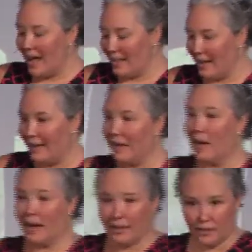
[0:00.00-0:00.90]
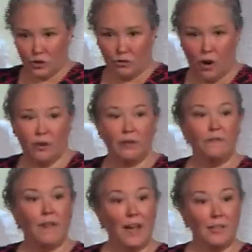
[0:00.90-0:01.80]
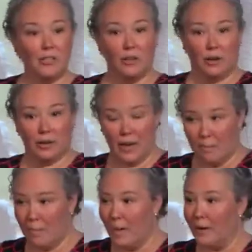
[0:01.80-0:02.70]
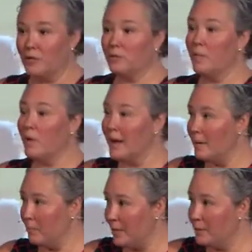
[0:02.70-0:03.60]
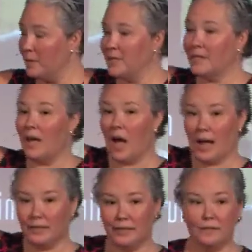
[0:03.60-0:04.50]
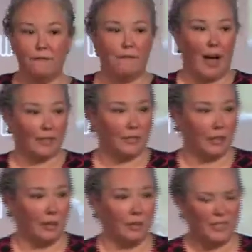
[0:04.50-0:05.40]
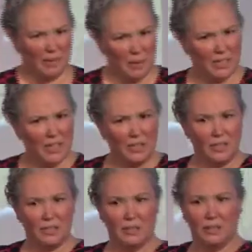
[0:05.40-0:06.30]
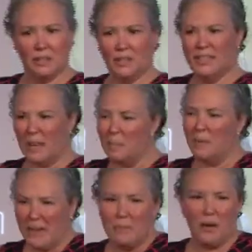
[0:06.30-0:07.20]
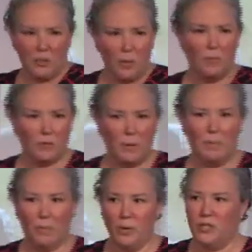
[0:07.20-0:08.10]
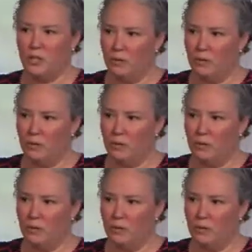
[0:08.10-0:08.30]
And I get stronger and faster, and I'm a better swimmer, and it brings me to the island faster. Does that make sense? Is that pretty much what most people would